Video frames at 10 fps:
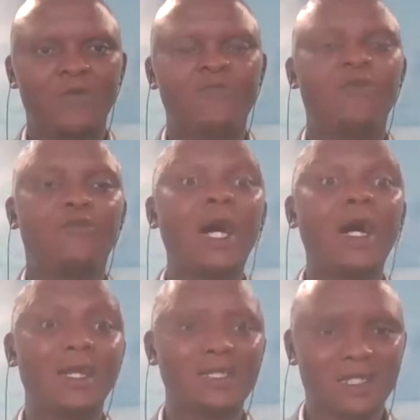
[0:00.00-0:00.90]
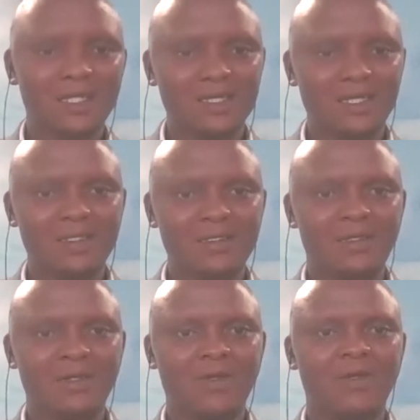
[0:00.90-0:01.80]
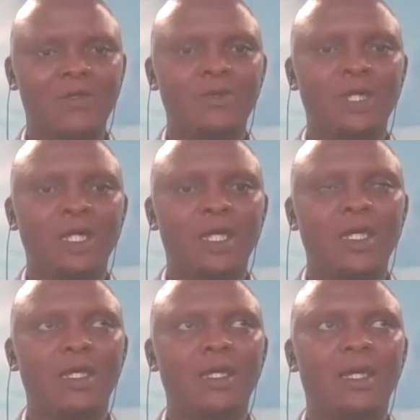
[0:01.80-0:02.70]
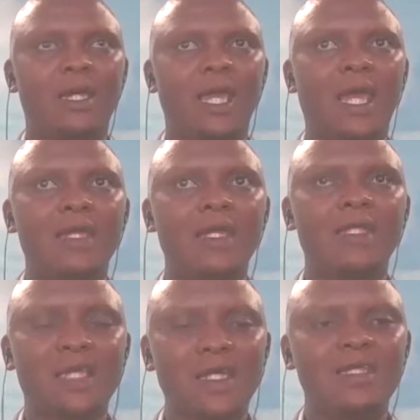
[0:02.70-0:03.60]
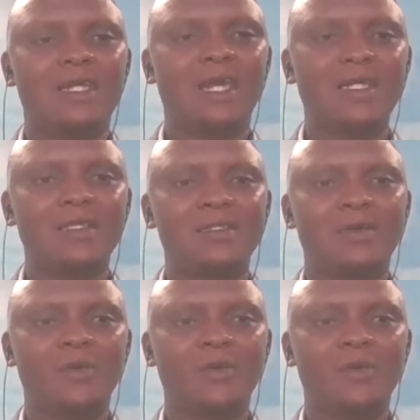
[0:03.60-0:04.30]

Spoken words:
for various reasons, and as I indicate,